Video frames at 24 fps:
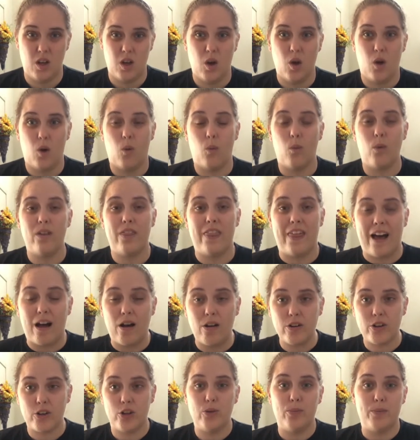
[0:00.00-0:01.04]
Without
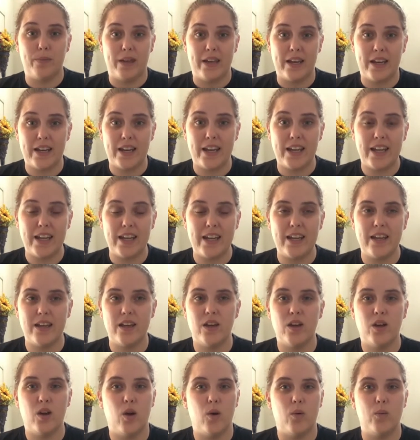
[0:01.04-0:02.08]
humidity,
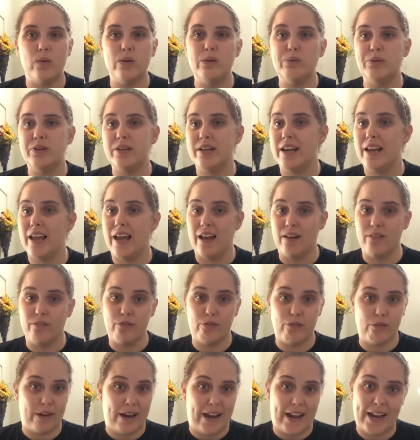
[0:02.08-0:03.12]
we wouldn't have
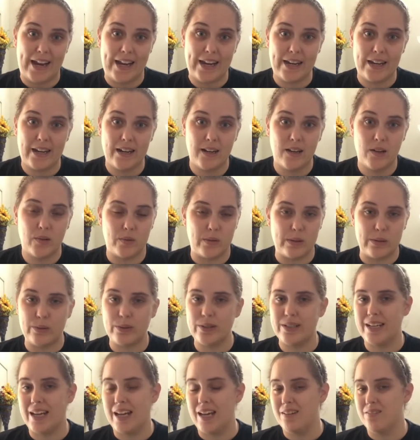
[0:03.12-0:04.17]
rain, we
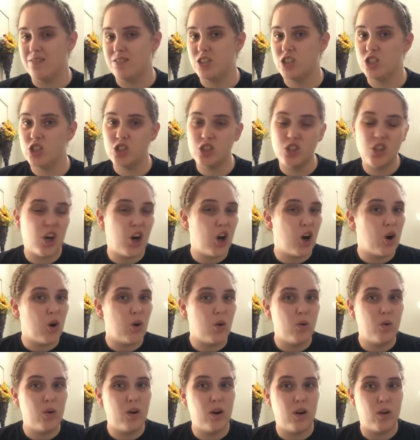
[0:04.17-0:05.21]
wouldn't have
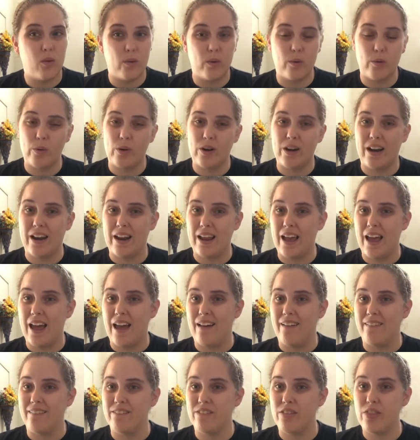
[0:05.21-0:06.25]
snow, we wouldn't
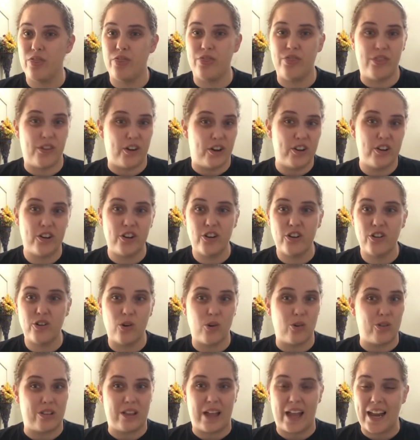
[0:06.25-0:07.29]
have thunder or
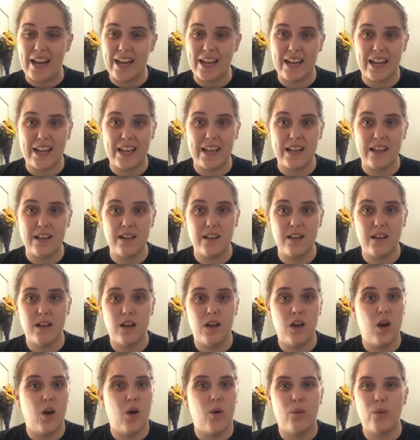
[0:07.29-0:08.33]
lightning.
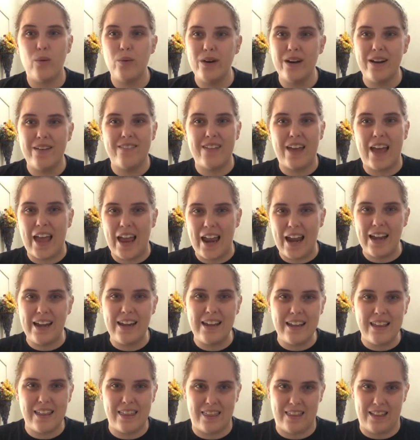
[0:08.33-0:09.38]
We wouldn't have
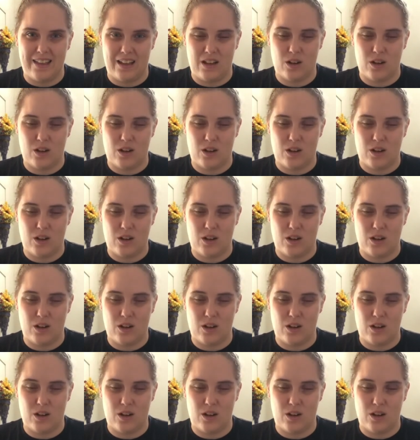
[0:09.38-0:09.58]
any of that